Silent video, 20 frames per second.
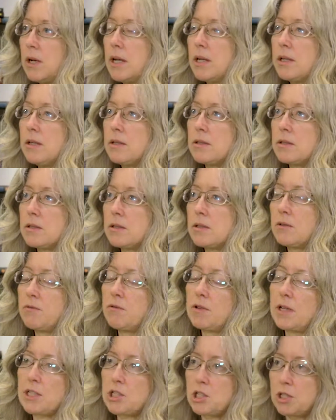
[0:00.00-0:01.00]
and it
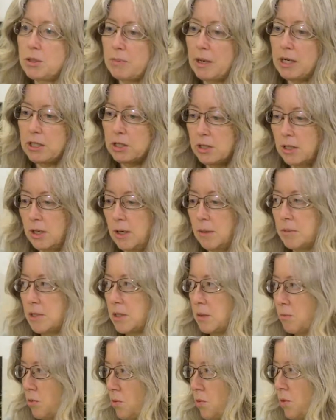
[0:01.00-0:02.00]
flashes back to him as
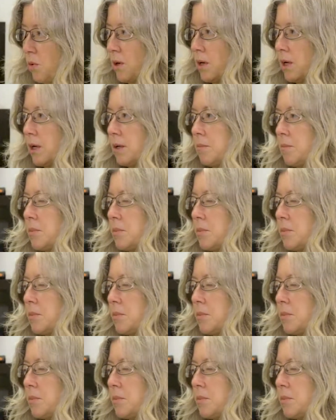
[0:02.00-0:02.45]
a boy,